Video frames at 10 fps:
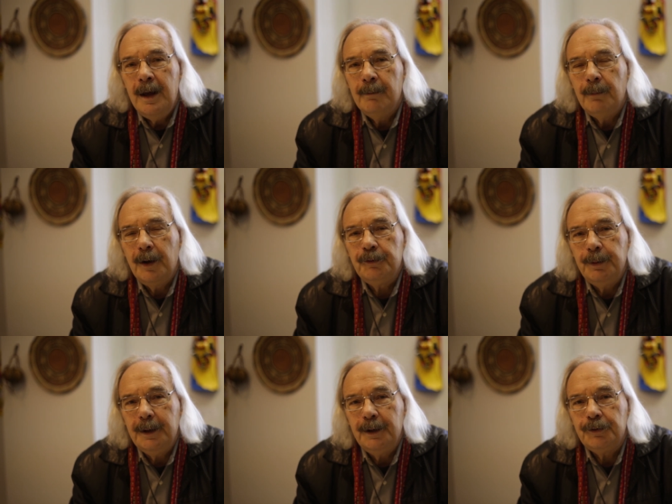It must
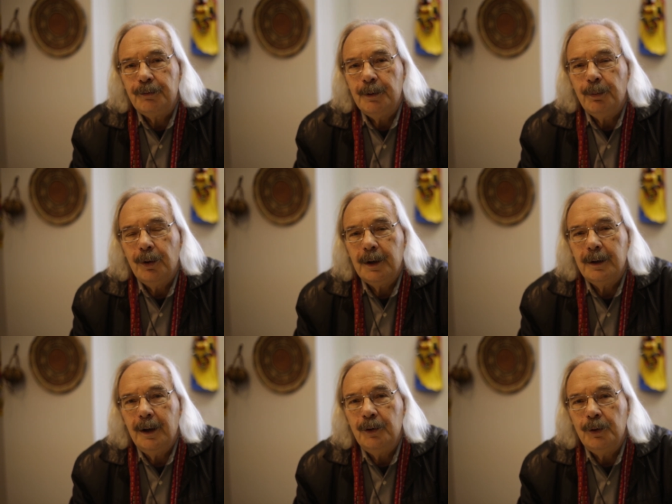be a history
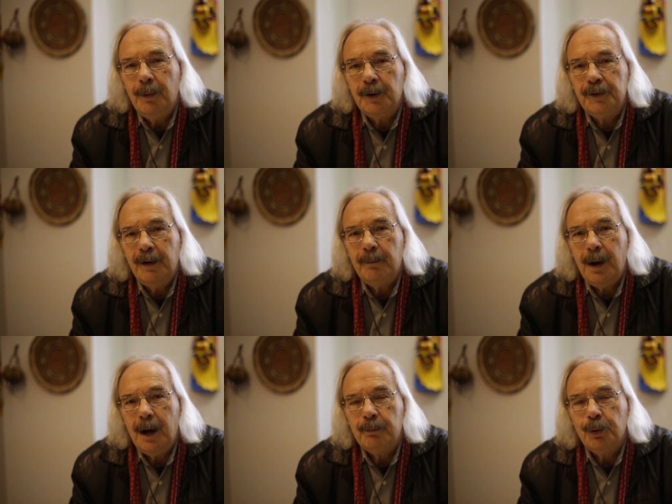book, and you must have
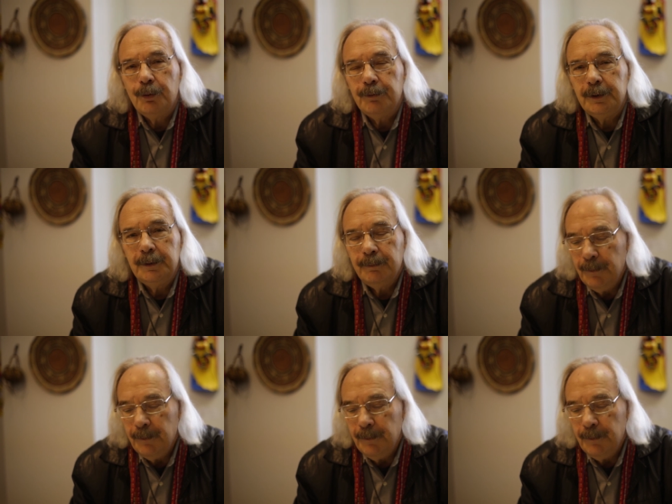my approval.